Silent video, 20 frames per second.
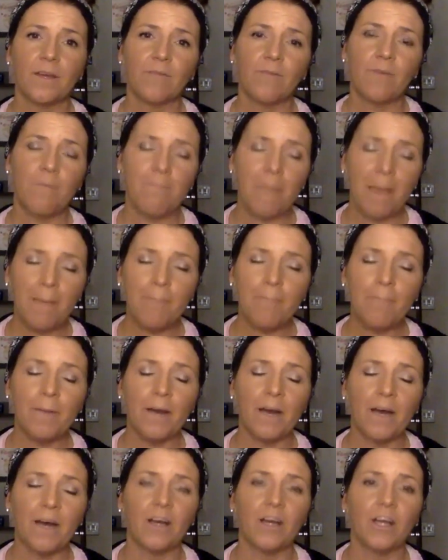
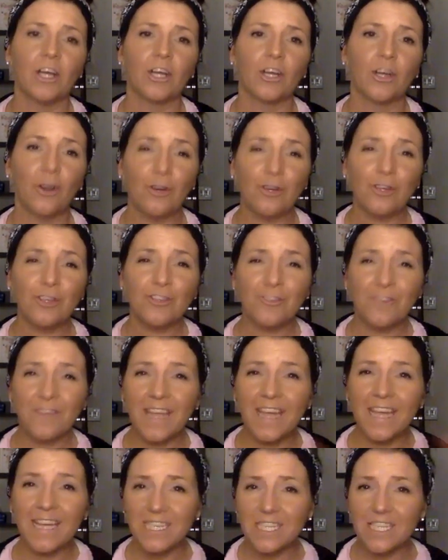Remember, God
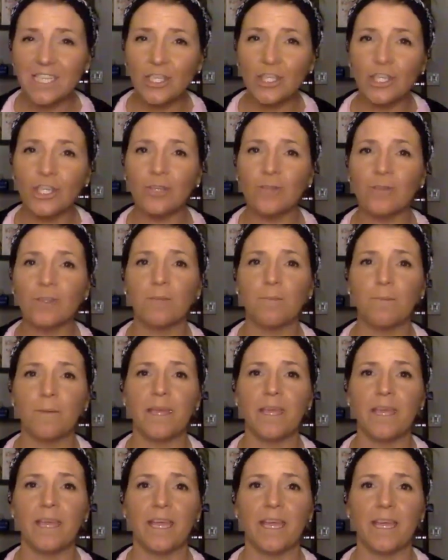created you to
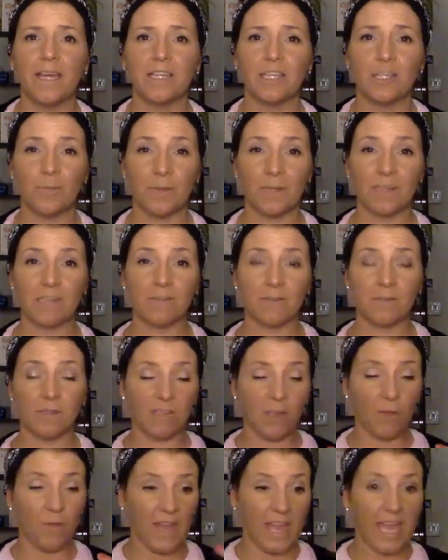be here
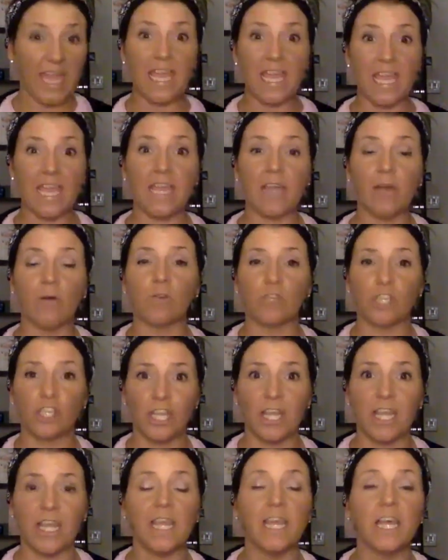so that he or
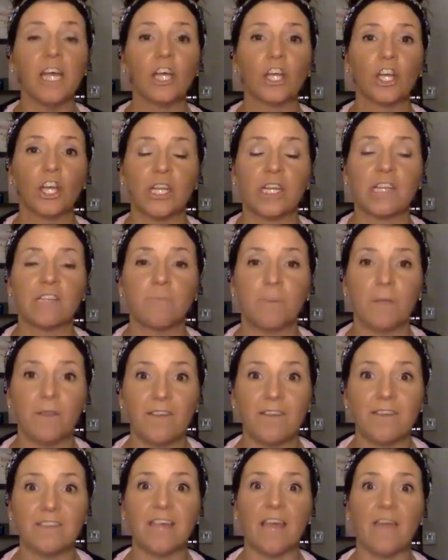she could
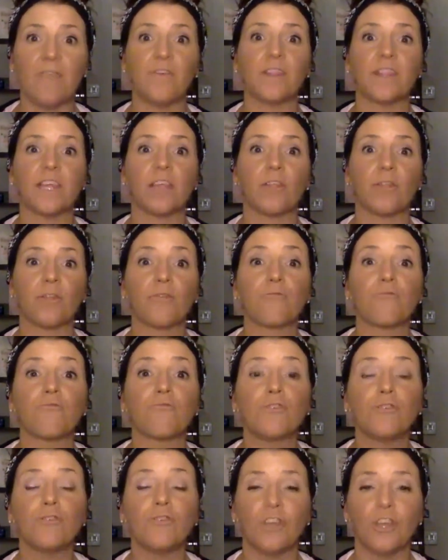experience everything
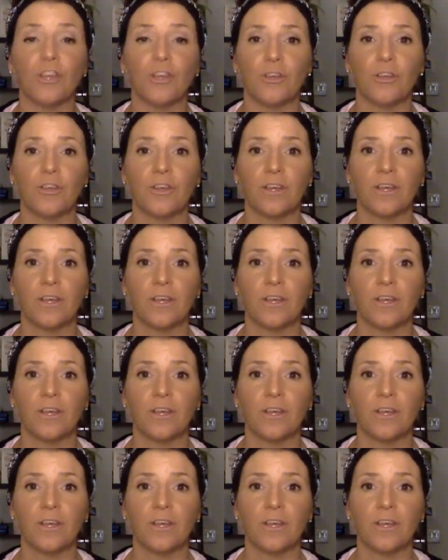through you.